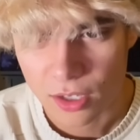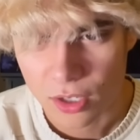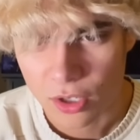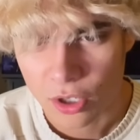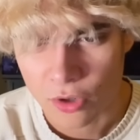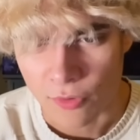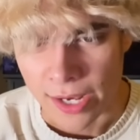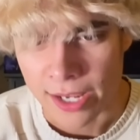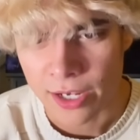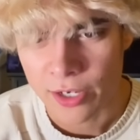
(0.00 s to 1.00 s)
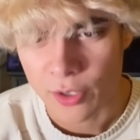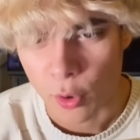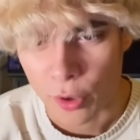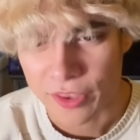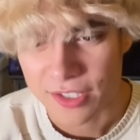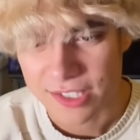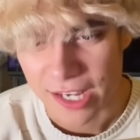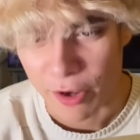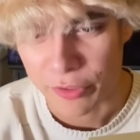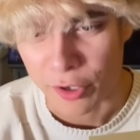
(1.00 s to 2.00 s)
Korea, North and
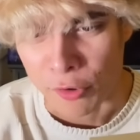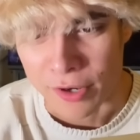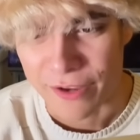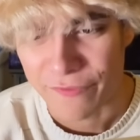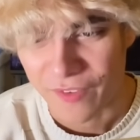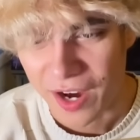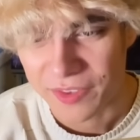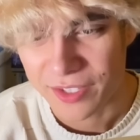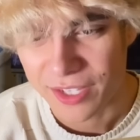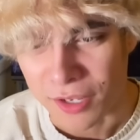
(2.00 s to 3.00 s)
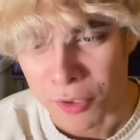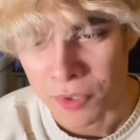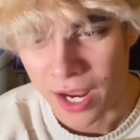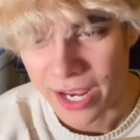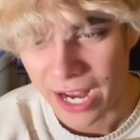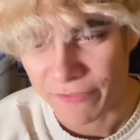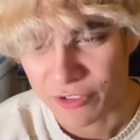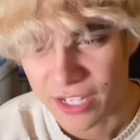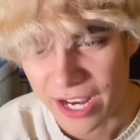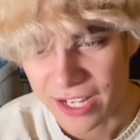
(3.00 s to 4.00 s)
South Korea finally unite after
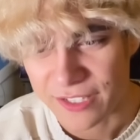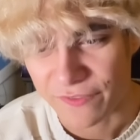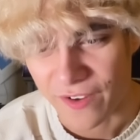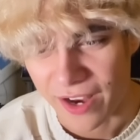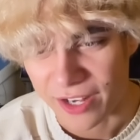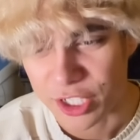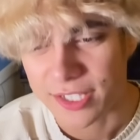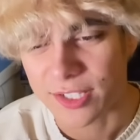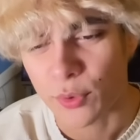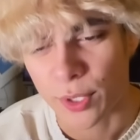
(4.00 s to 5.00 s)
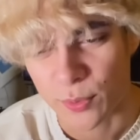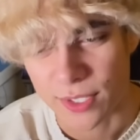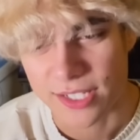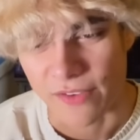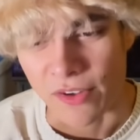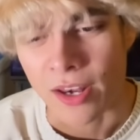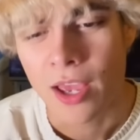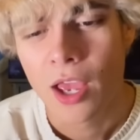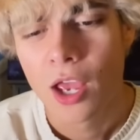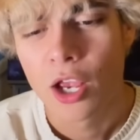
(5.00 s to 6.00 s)
decades of fighting. She said 2027.
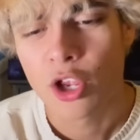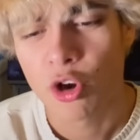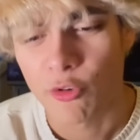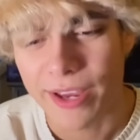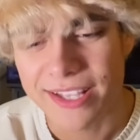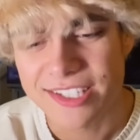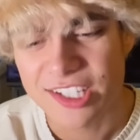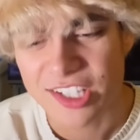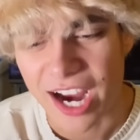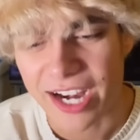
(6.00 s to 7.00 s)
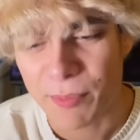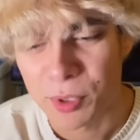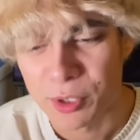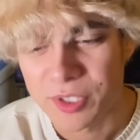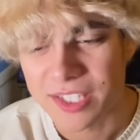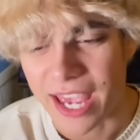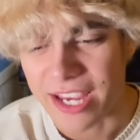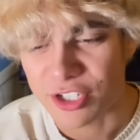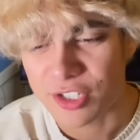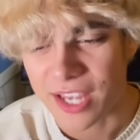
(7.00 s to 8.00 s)
Korean society produces
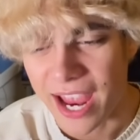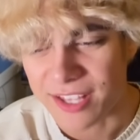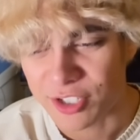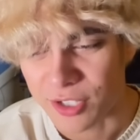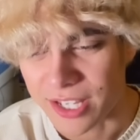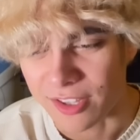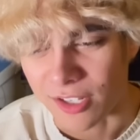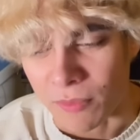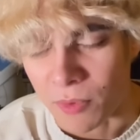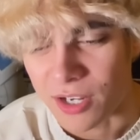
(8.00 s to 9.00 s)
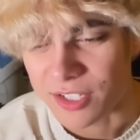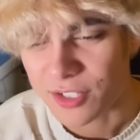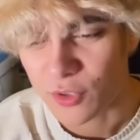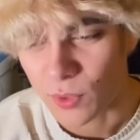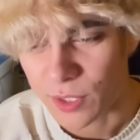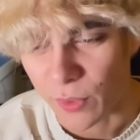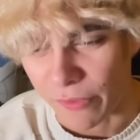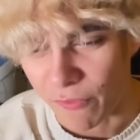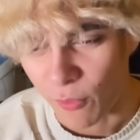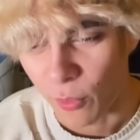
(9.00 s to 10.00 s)
Asia's answer to Elon Musk
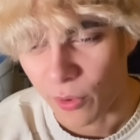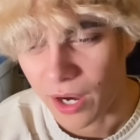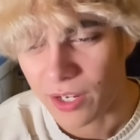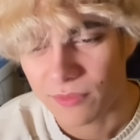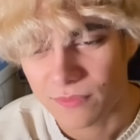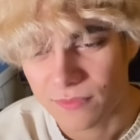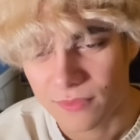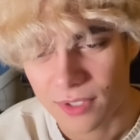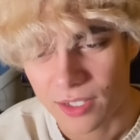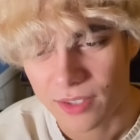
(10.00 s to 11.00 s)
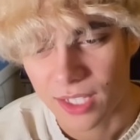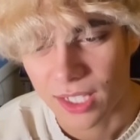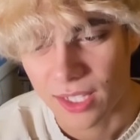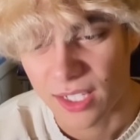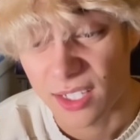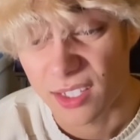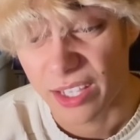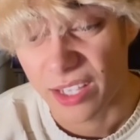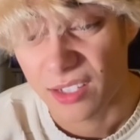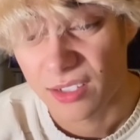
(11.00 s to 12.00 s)
2024. I don't think they did
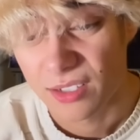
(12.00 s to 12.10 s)
that.